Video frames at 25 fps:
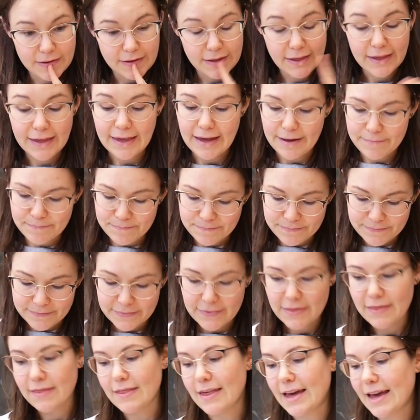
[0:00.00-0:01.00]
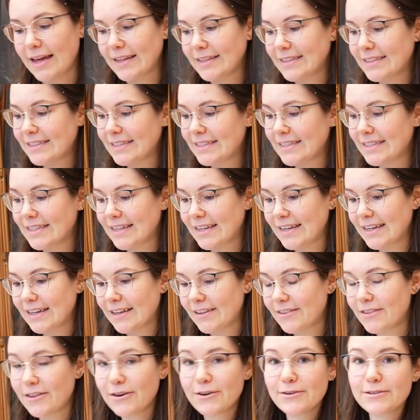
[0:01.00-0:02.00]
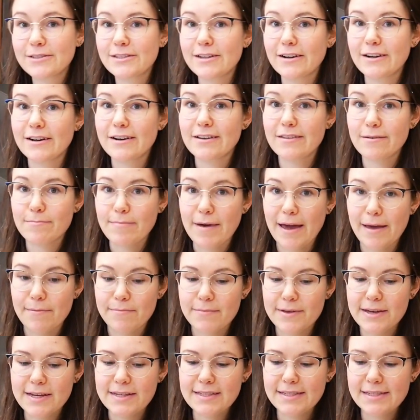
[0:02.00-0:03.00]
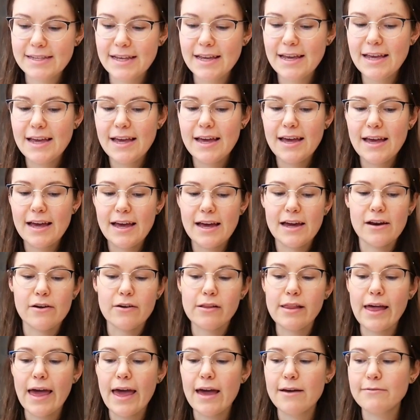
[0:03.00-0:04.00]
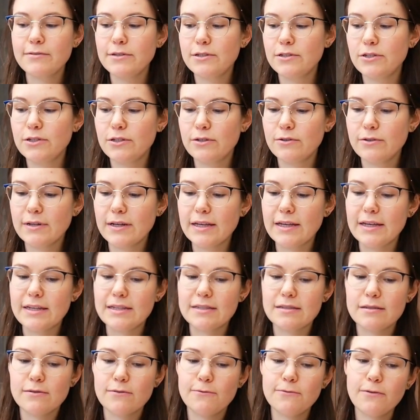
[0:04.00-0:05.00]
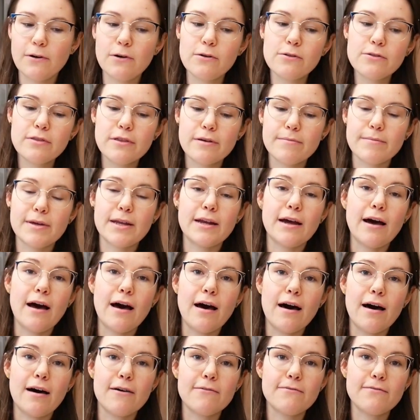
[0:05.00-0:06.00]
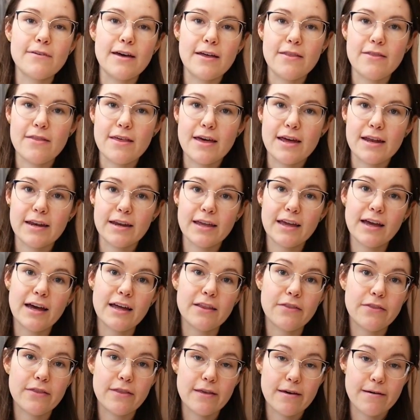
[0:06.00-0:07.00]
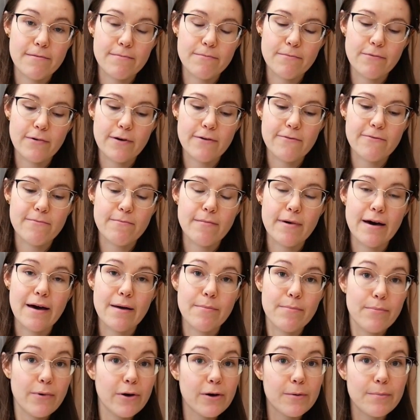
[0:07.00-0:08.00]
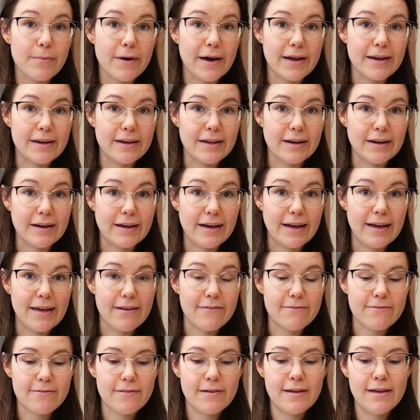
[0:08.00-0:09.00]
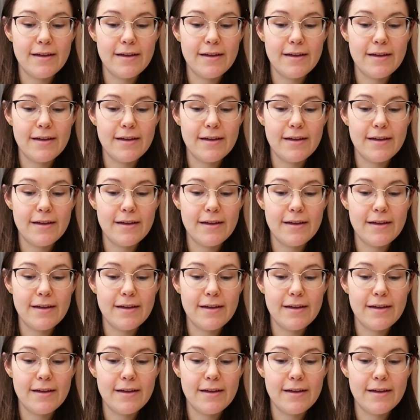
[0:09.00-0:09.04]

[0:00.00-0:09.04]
Yeah, those are the papers, and all I have to do is fold them in half and then cut them with my bookbinding knife,